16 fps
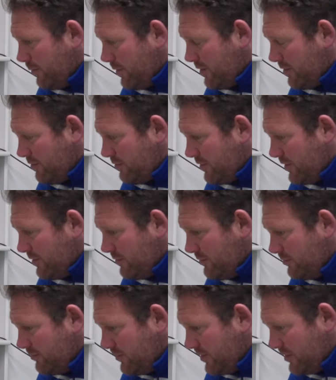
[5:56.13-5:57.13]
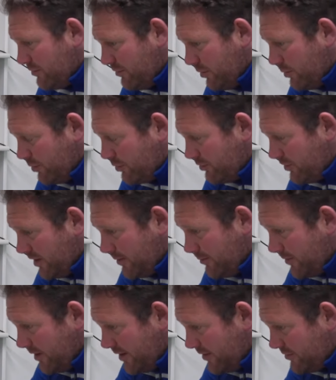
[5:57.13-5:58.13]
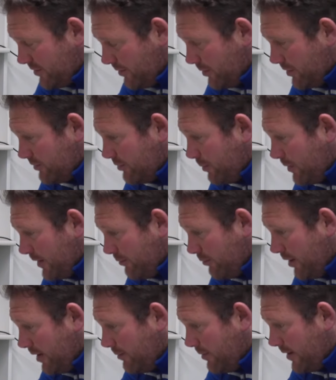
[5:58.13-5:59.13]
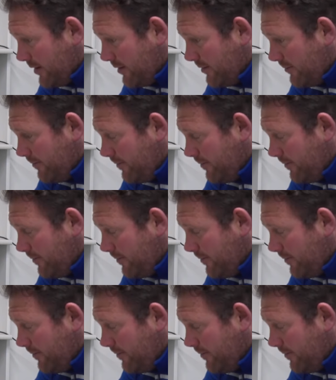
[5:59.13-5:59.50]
because his football team needs someone to play right back.